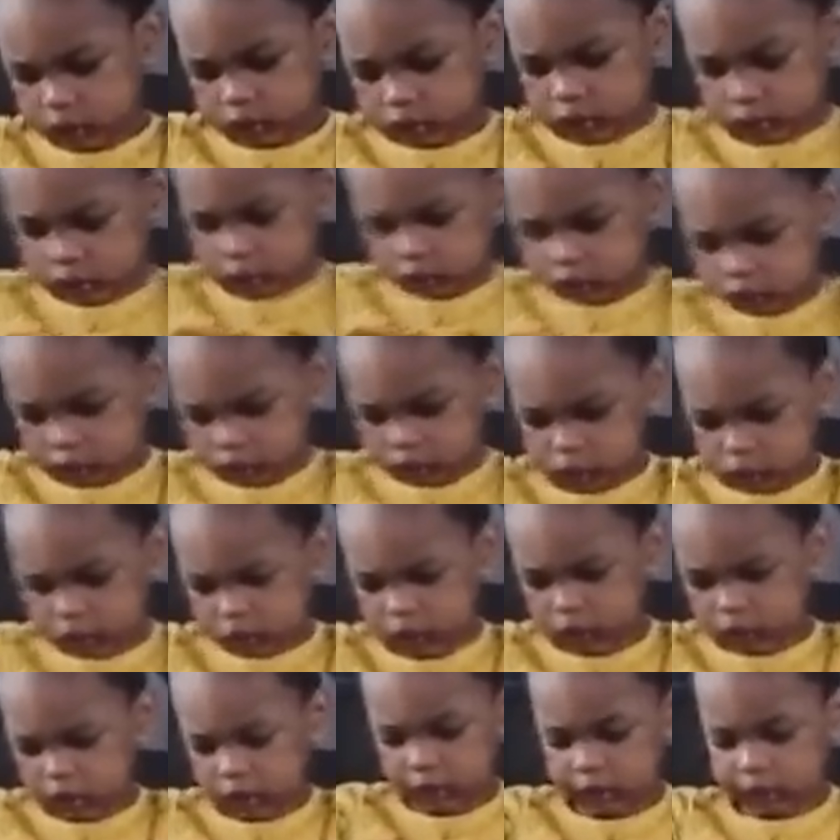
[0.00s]

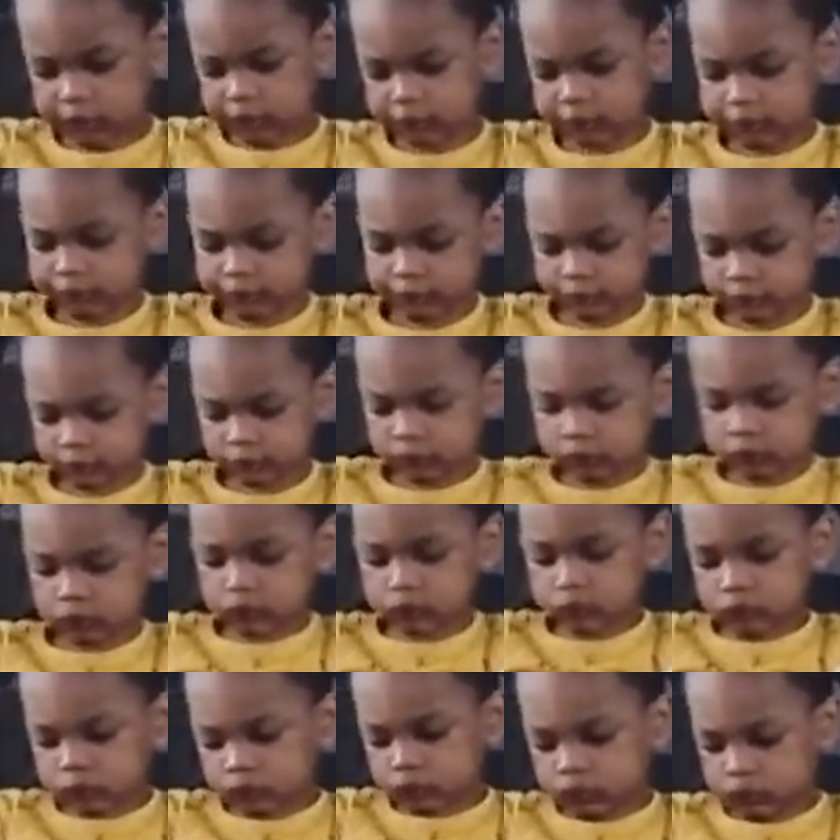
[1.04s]

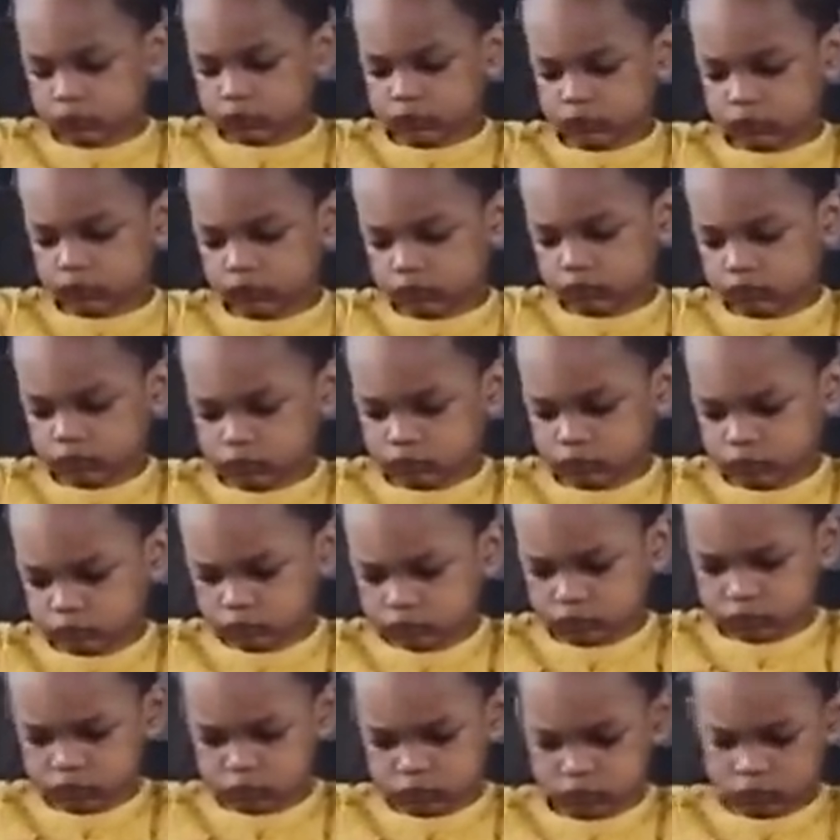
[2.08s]

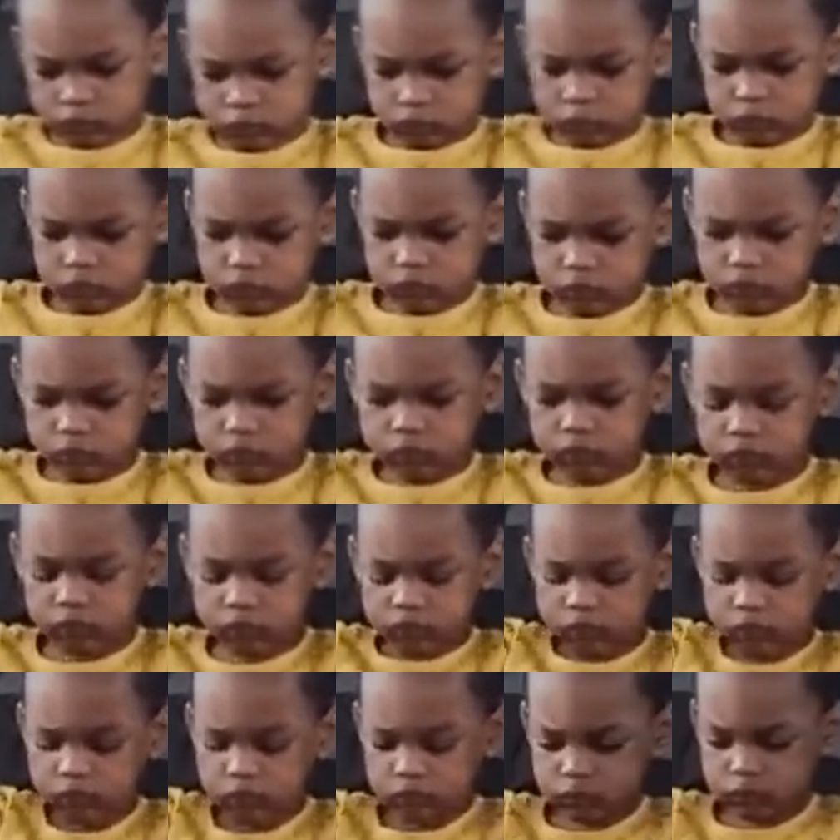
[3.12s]

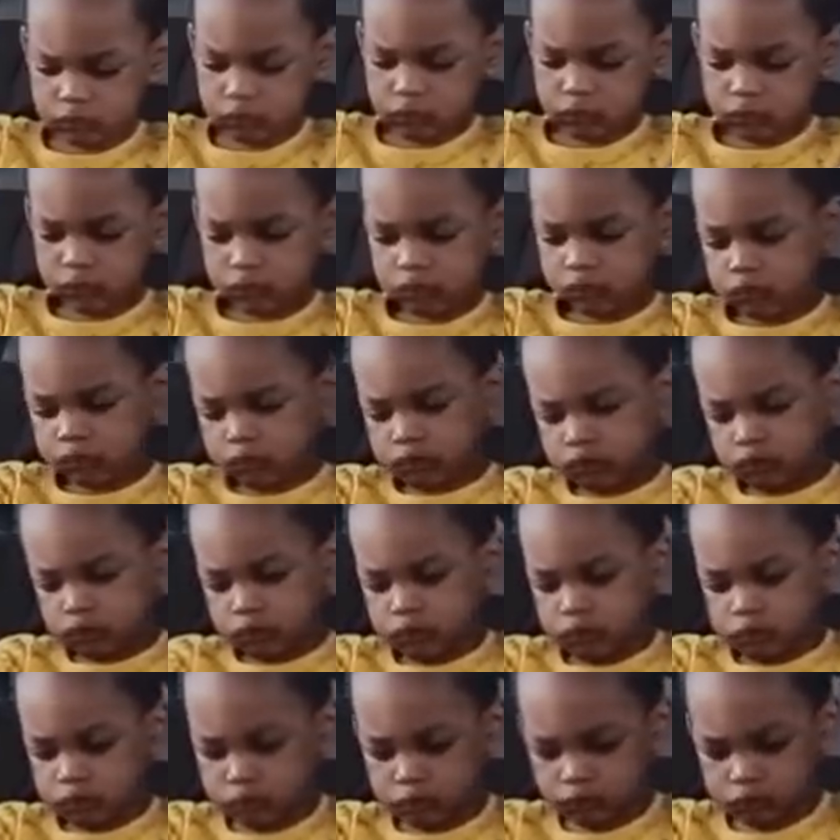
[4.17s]

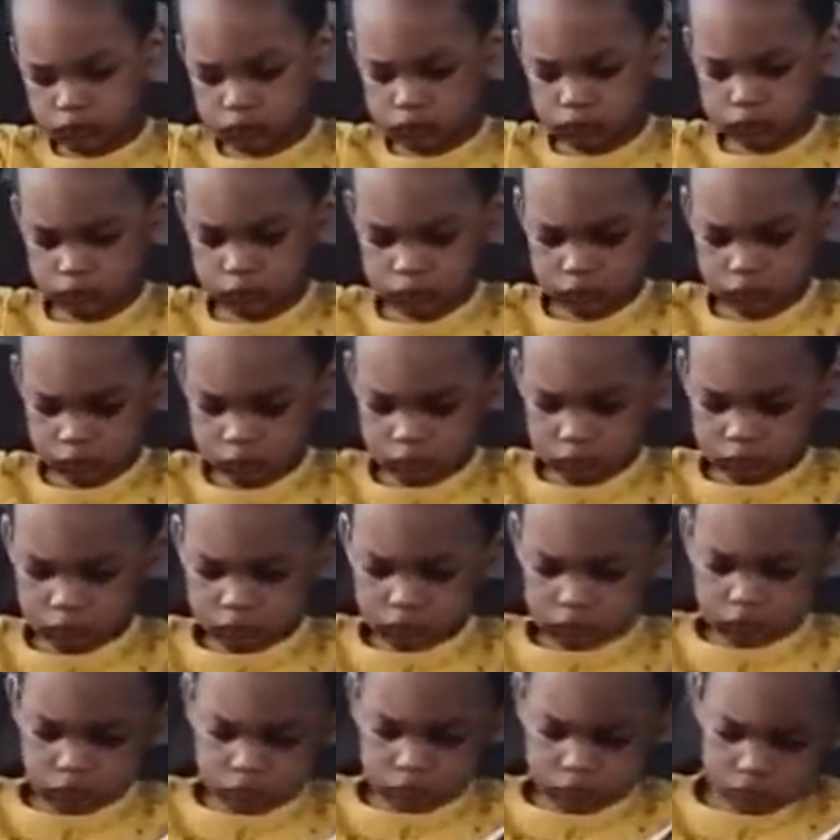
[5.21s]

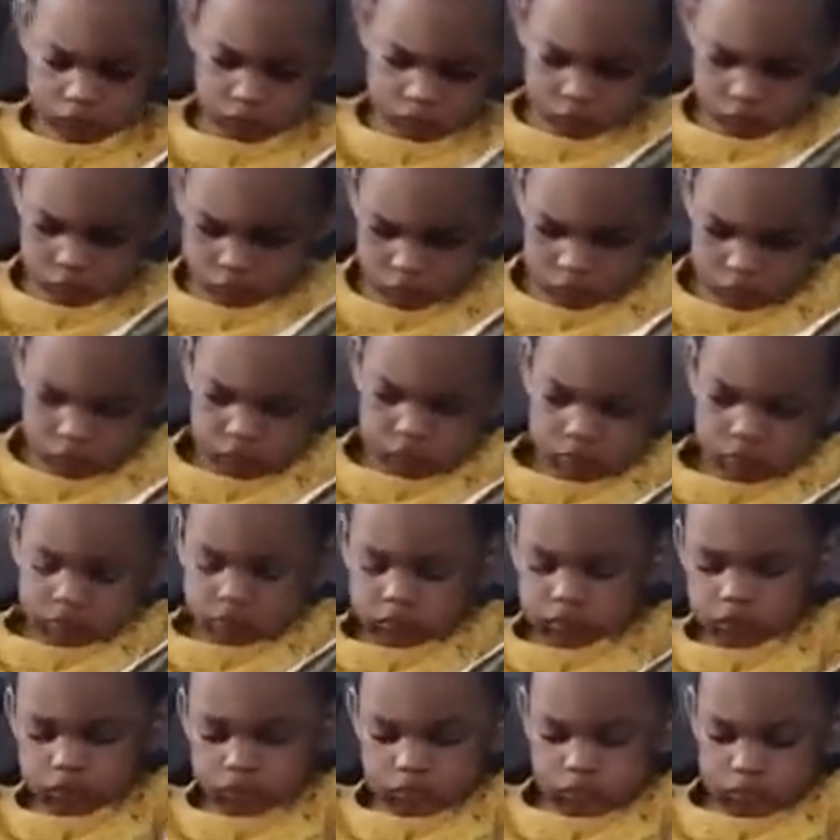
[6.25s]

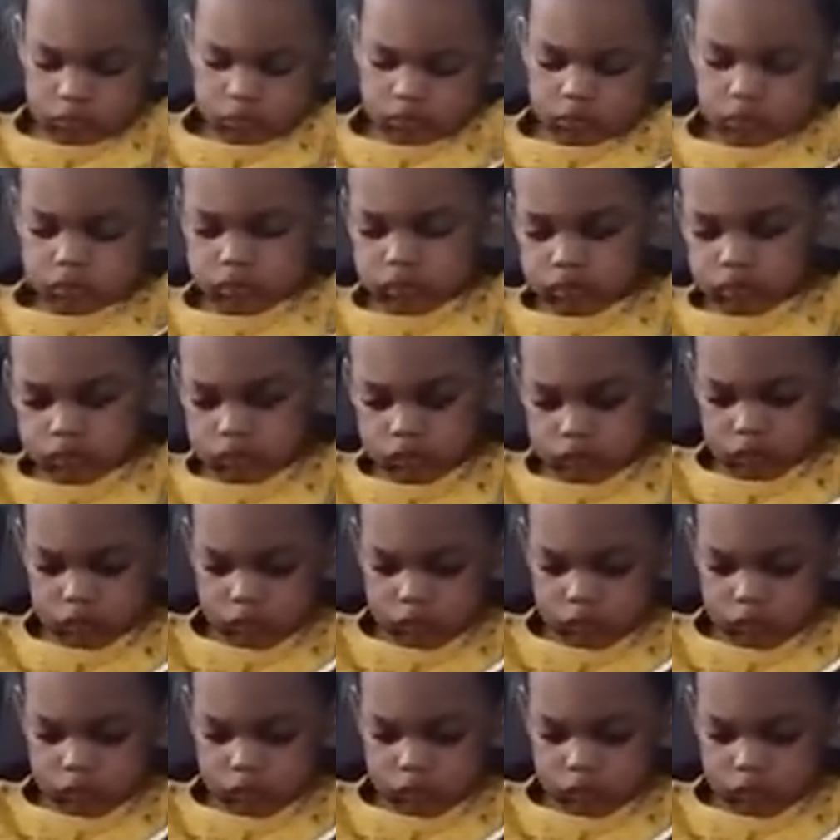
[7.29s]
(not speaking)